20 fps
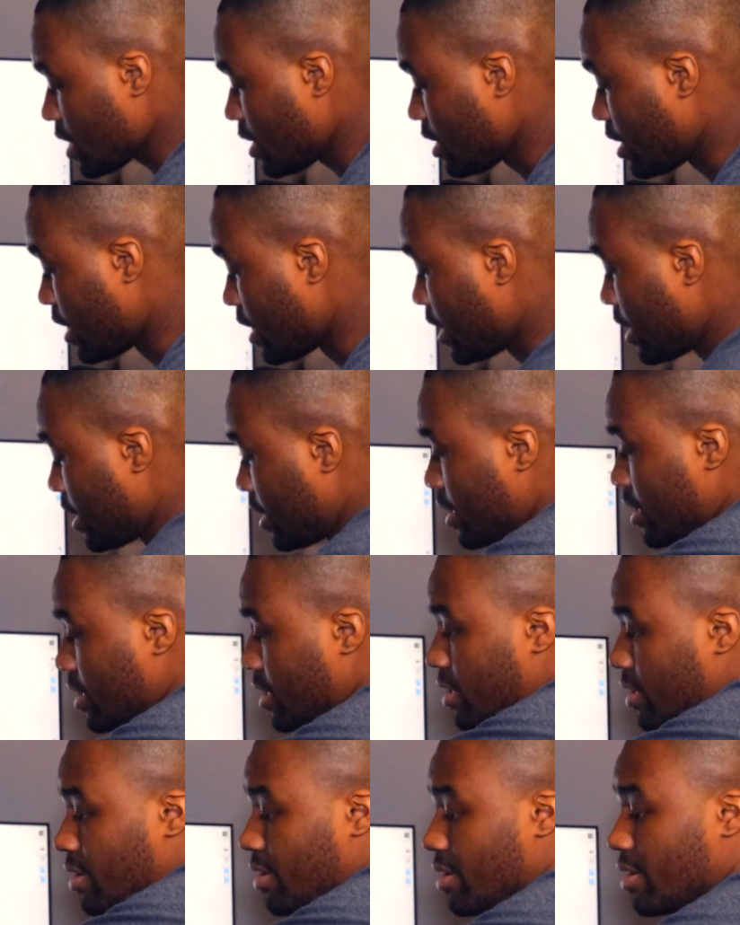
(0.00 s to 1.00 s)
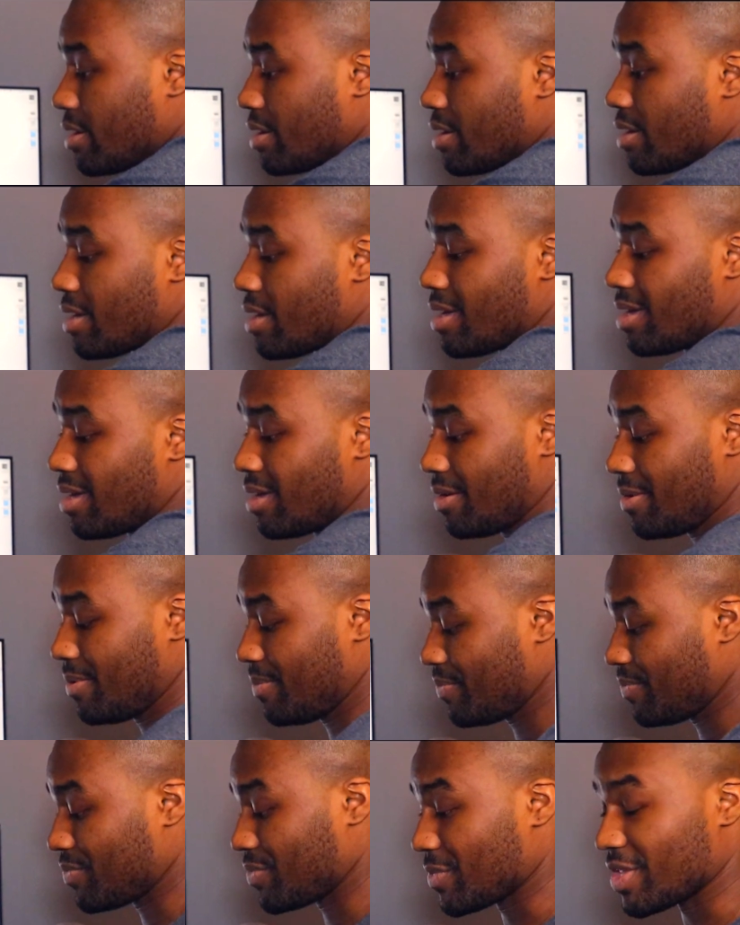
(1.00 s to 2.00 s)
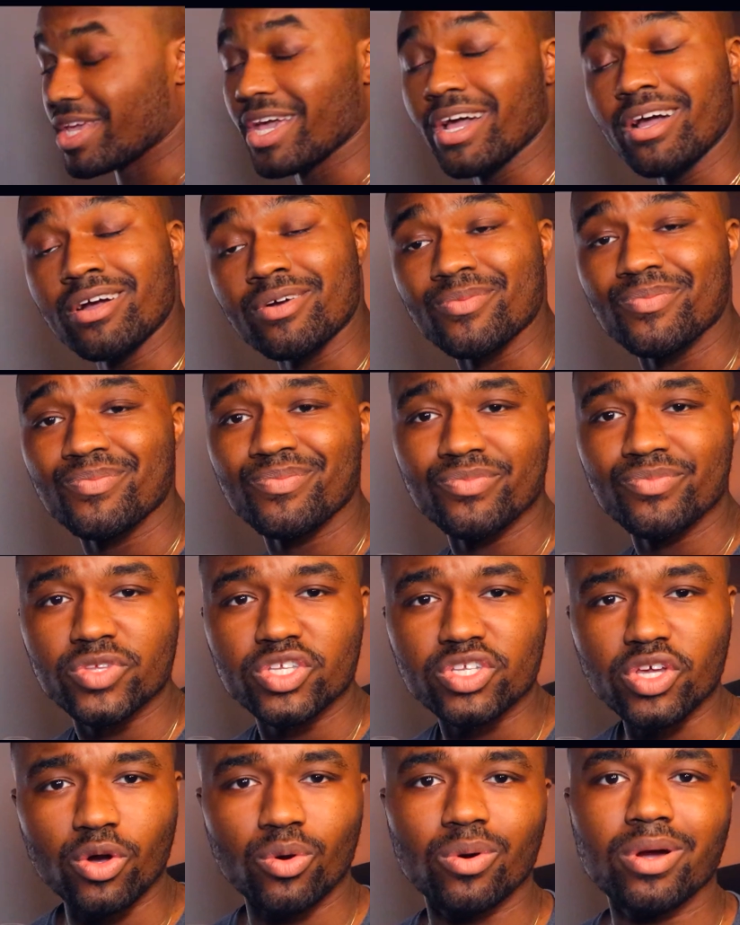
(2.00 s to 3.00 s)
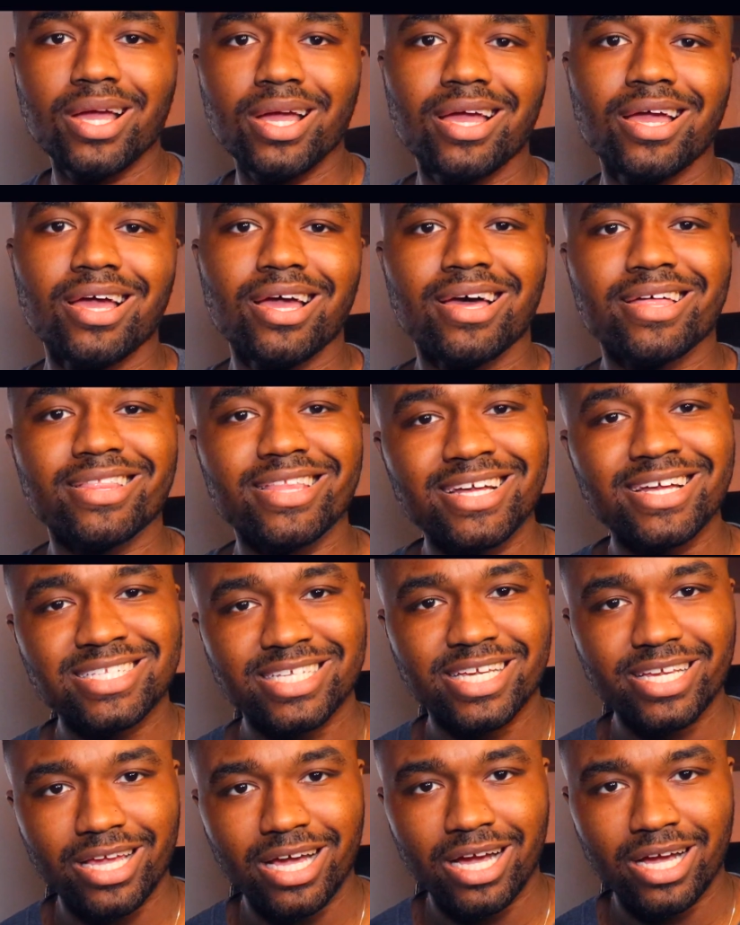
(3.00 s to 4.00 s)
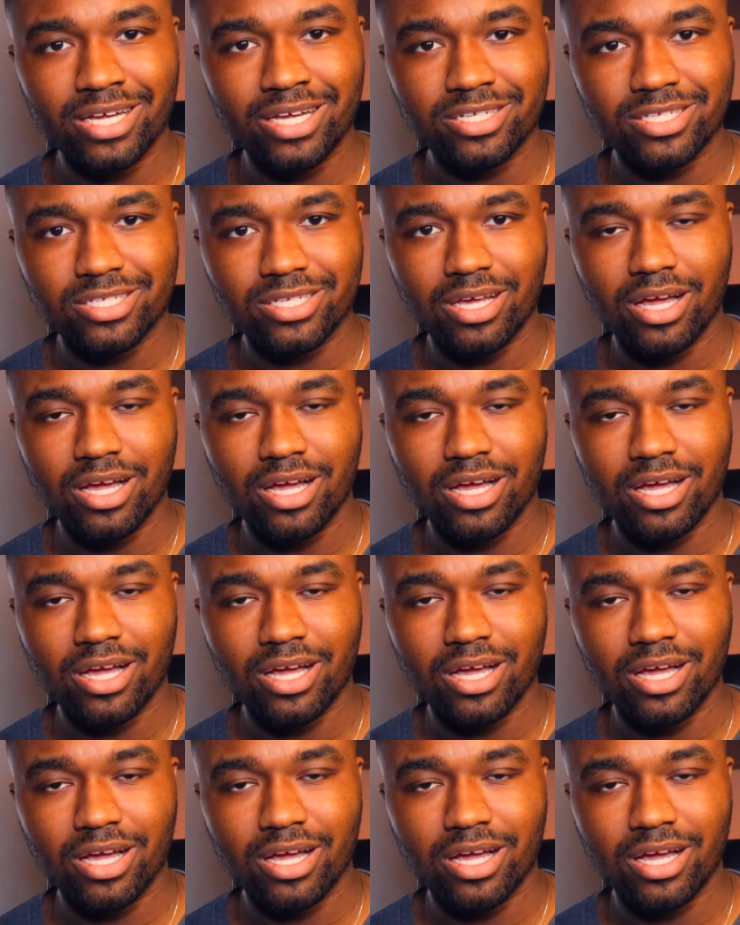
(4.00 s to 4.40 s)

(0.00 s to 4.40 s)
And yeah, so that's it, guys.